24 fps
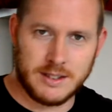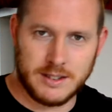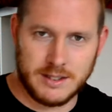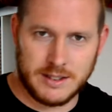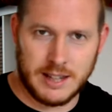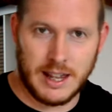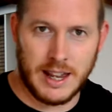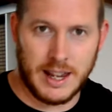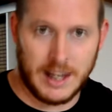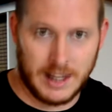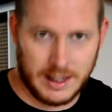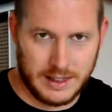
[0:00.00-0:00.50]

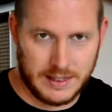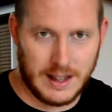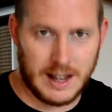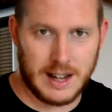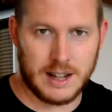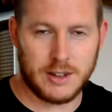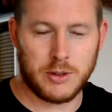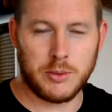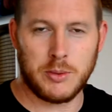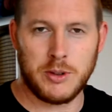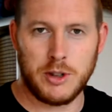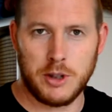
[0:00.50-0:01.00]
take
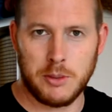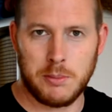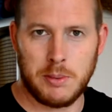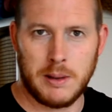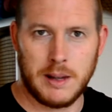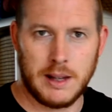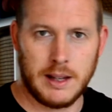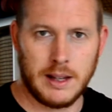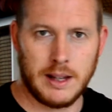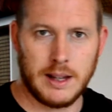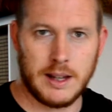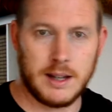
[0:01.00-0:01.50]
that when you
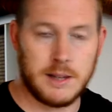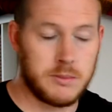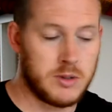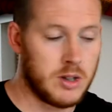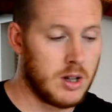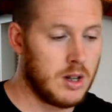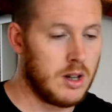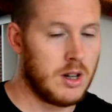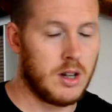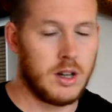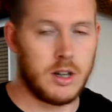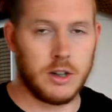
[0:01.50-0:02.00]
play games,
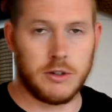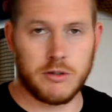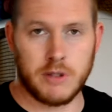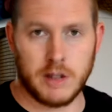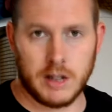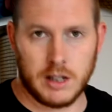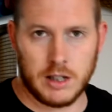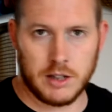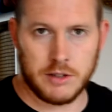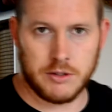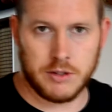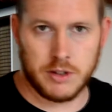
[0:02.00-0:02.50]

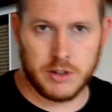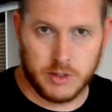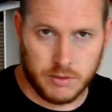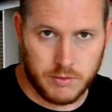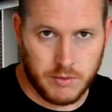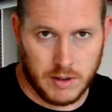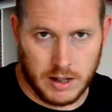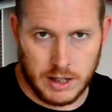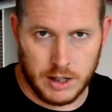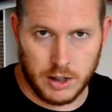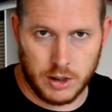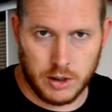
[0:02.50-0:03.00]
Agricola is
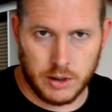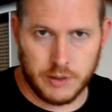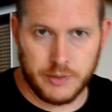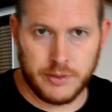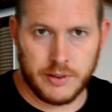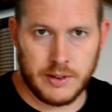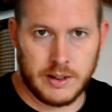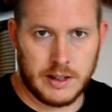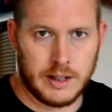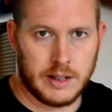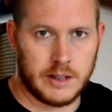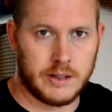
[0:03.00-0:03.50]
really good for
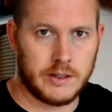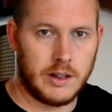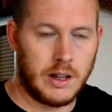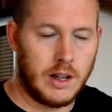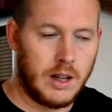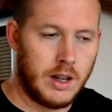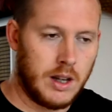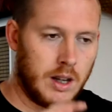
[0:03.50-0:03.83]
this.